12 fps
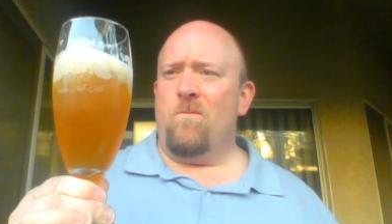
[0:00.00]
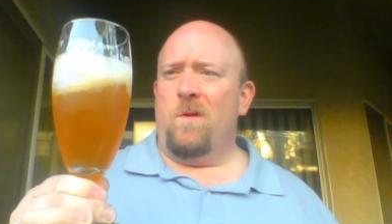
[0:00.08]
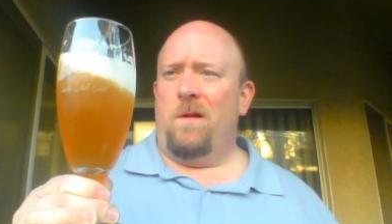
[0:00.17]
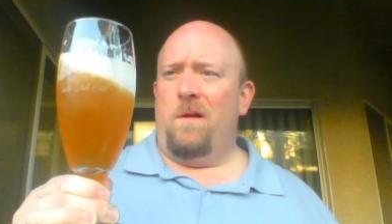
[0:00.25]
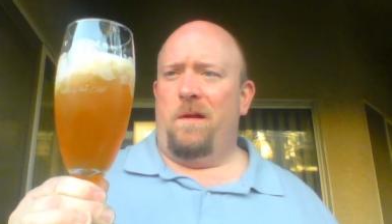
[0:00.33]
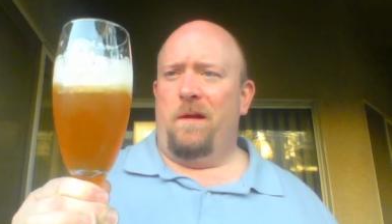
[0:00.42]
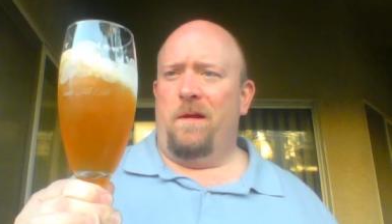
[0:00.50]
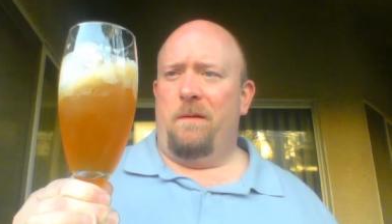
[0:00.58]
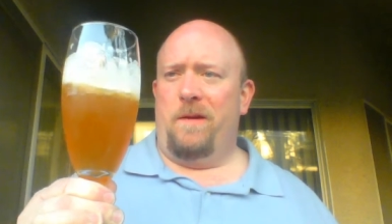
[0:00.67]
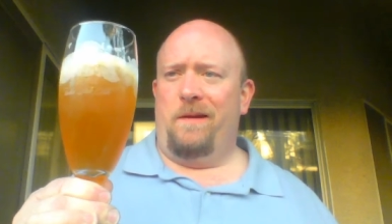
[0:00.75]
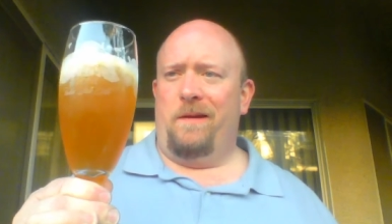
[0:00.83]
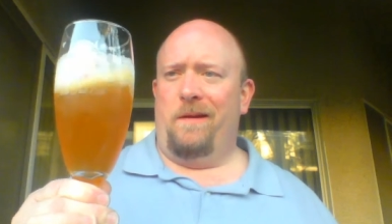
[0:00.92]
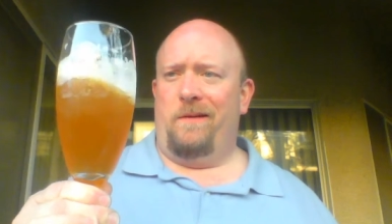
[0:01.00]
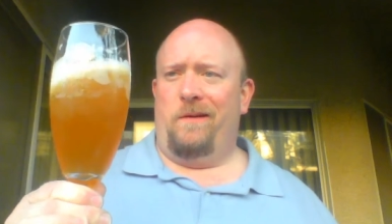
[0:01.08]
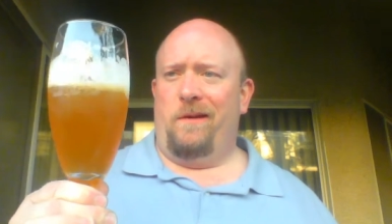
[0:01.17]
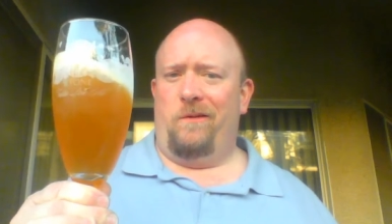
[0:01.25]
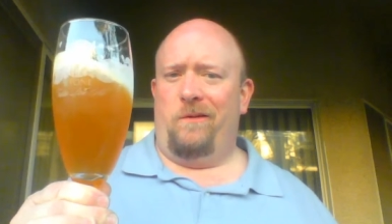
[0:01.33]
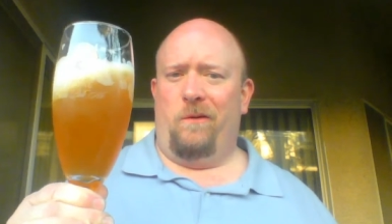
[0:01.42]
Yeah, I mean, it's an
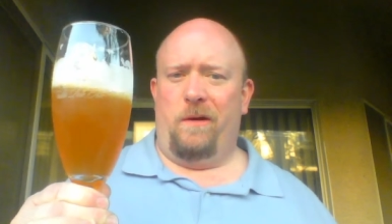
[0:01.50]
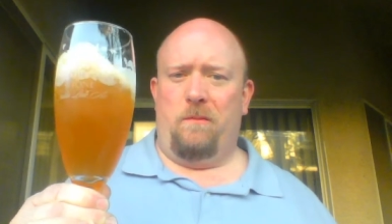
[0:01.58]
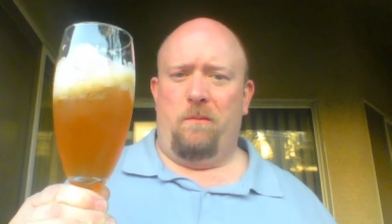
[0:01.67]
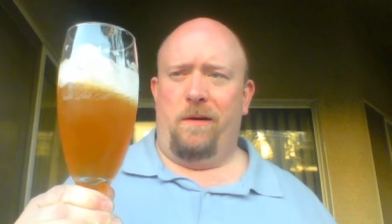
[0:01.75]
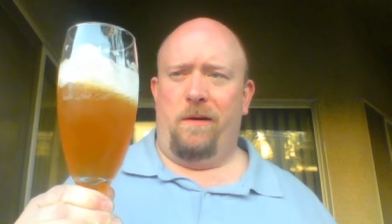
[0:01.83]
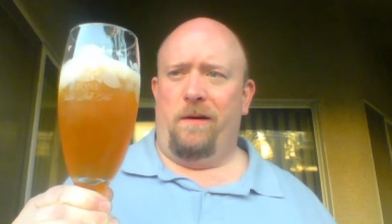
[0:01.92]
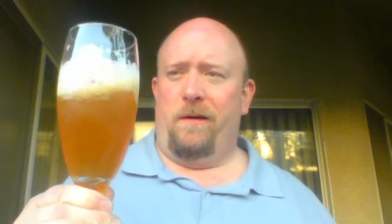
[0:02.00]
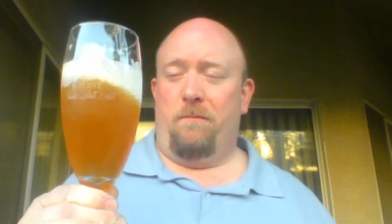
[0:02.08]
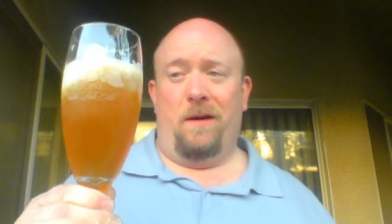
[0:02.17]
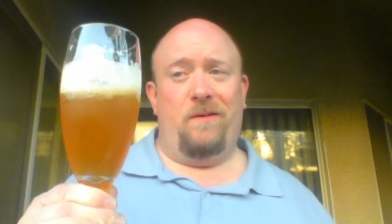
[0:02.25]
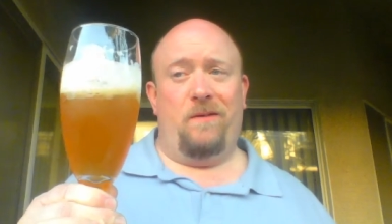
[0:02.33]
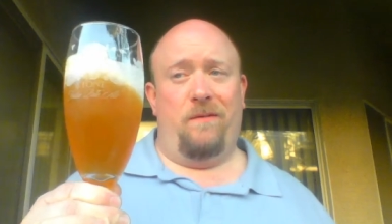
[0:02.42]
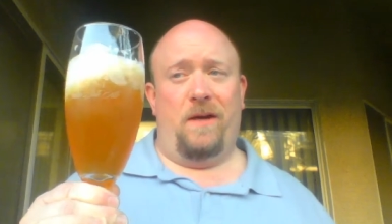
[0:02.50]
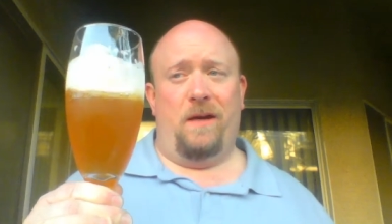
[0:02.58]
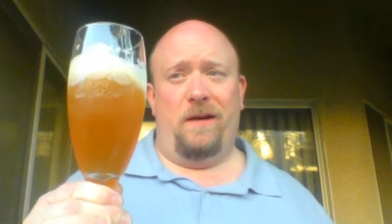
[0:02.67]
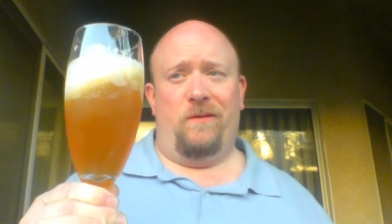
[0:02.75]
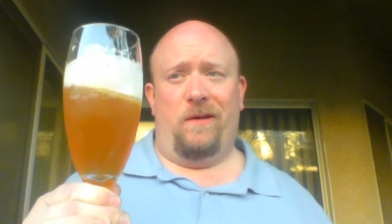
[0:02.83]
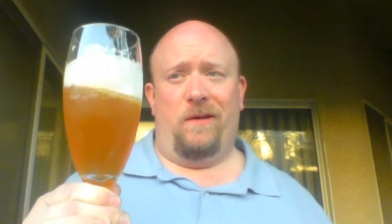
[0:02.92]
enjoyable beer, and
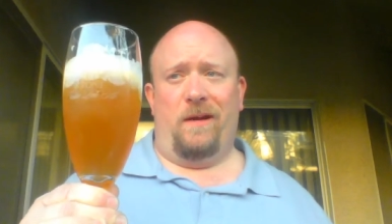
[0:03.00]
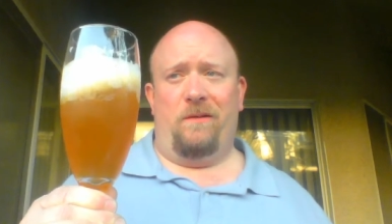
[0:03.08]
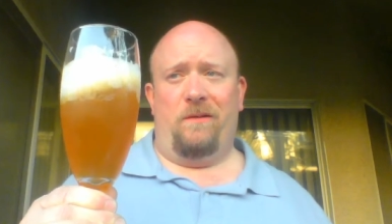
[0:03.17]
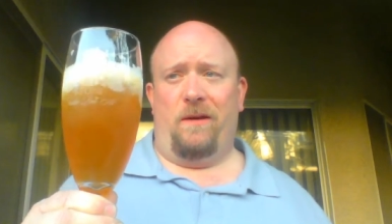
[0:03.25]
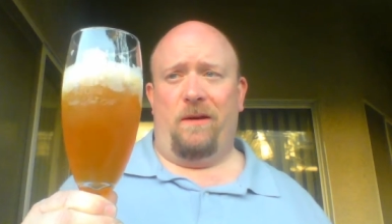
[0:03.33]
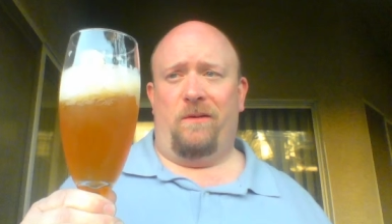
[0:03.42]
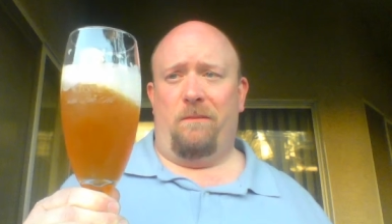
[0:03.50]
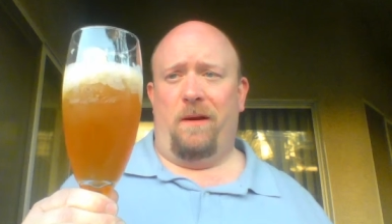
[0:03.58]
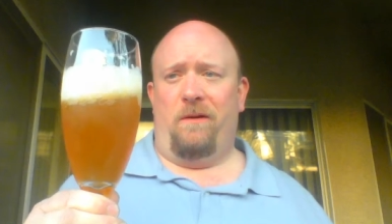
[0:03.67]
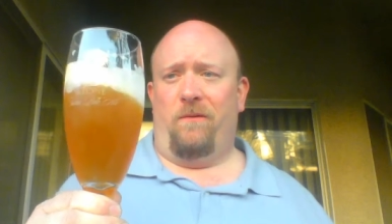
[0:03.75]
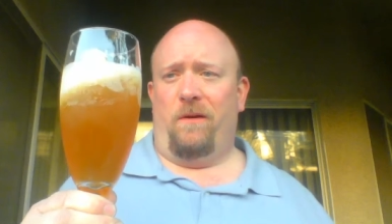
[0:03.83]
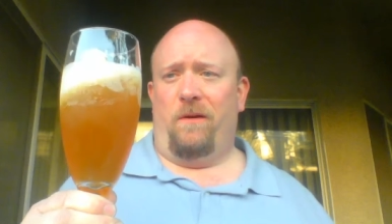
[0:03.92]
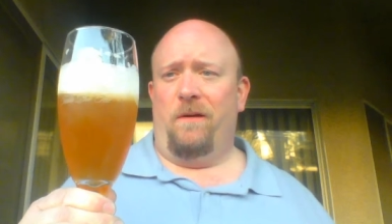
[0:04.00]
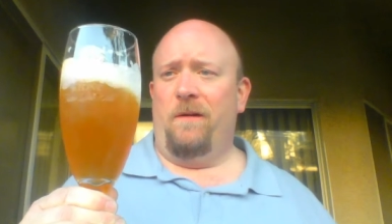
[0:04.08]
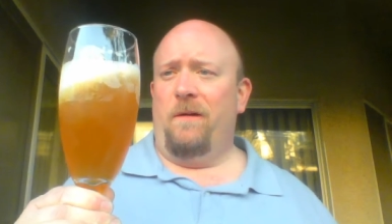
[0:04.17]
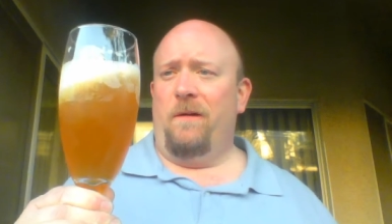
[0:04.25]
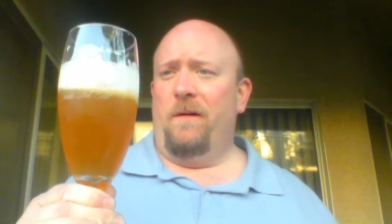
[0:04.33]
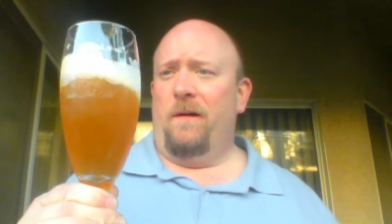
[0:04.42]
$1.79 is a nice price to pay for
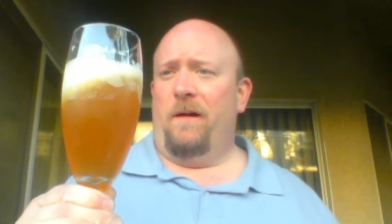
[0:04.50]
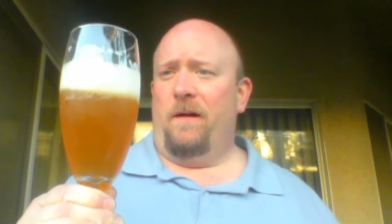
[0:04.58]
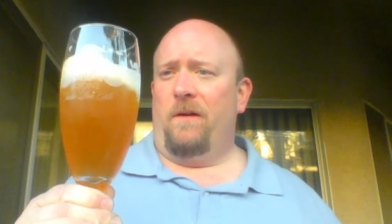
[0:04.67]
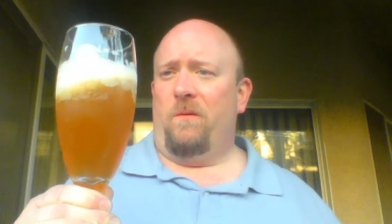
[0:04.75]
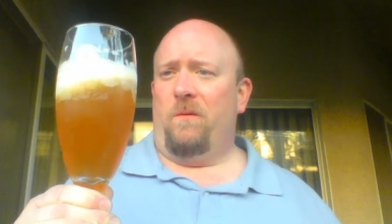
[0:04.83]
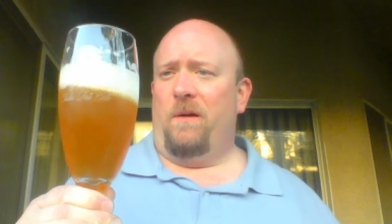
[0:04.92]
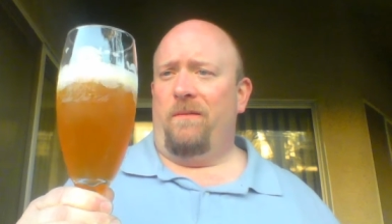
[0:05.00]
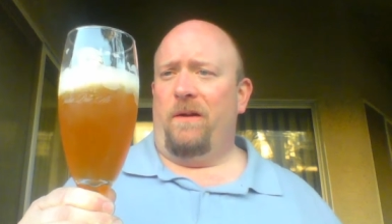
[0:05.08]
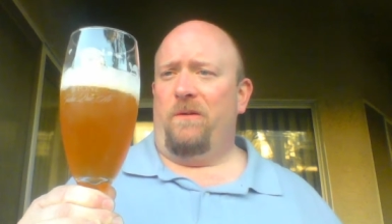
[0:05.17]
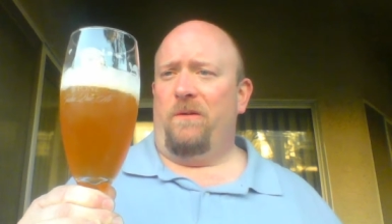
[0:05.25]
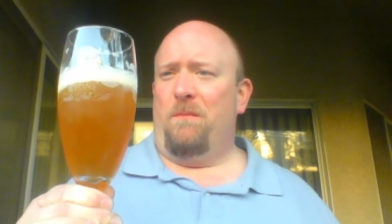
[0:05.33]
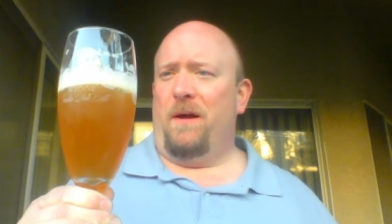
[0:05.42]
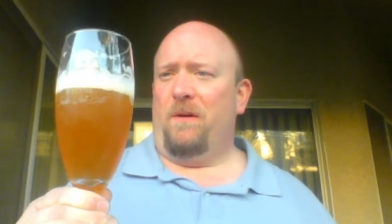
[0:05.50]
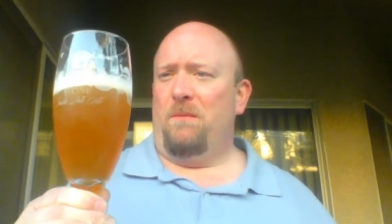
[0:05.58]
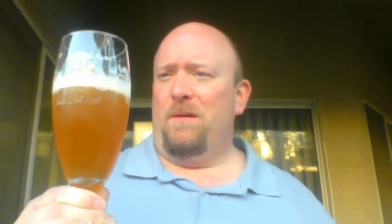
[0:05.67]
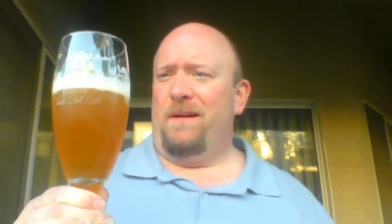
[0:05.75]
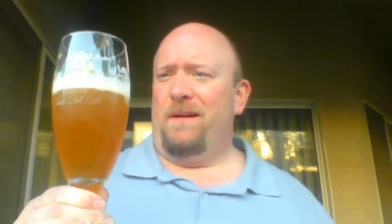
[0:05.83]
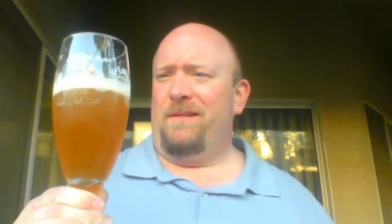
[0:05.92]
a 12-ounce bottle,
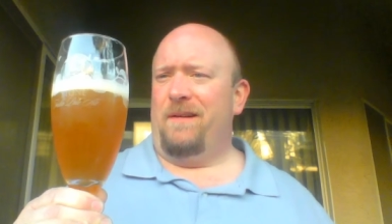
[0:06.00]
but